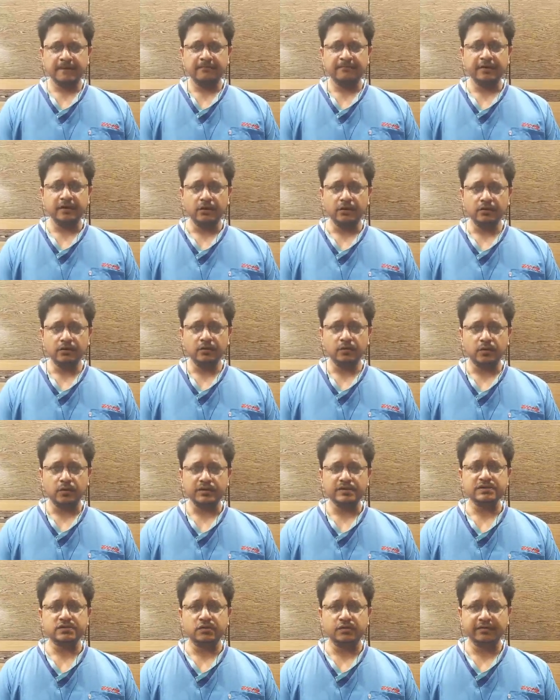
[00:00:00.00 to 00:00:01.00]
We all know
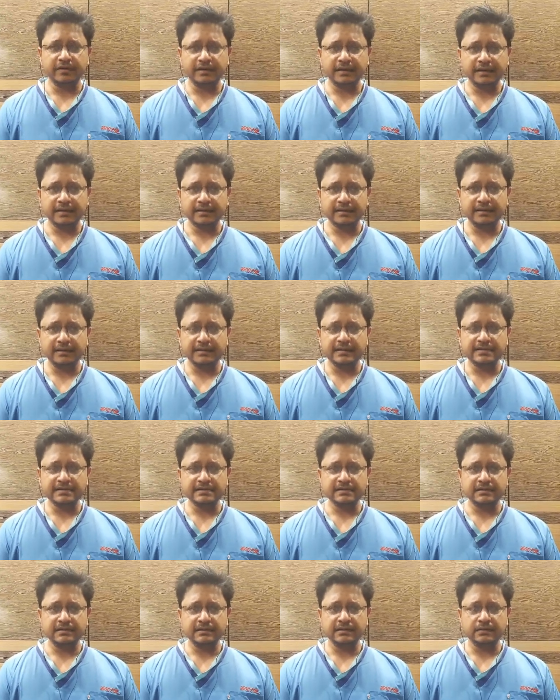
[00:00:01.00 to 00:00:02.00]
what is COVID-19. It is
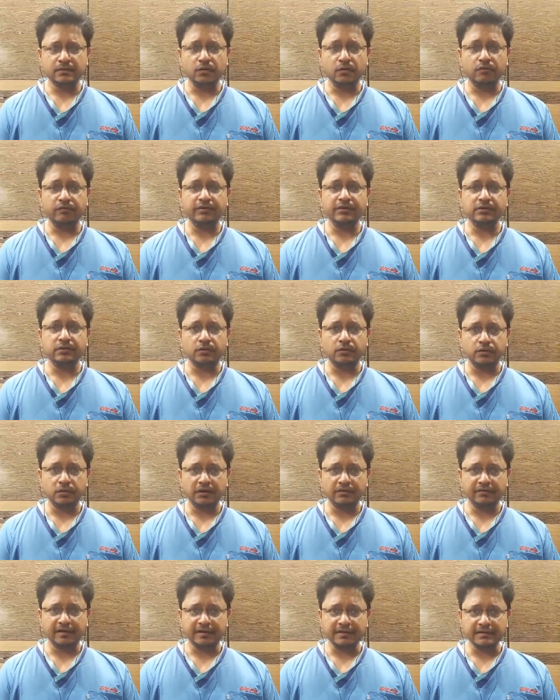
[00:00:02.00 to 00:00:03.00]
a novel
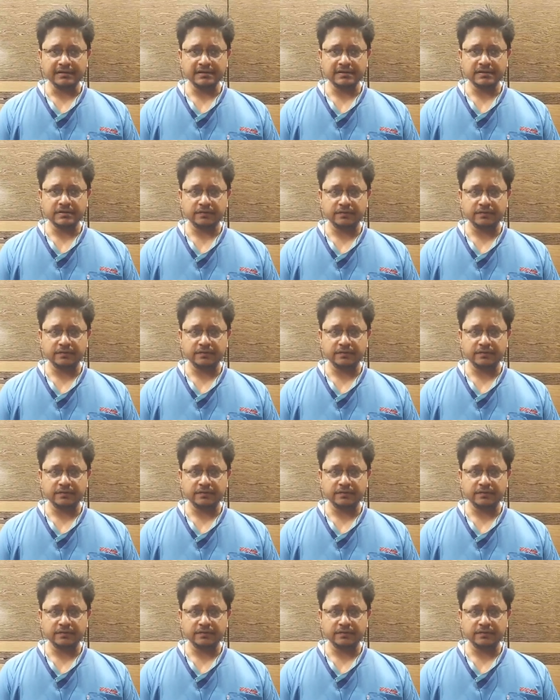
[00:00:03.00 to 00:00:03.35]
coronavirus,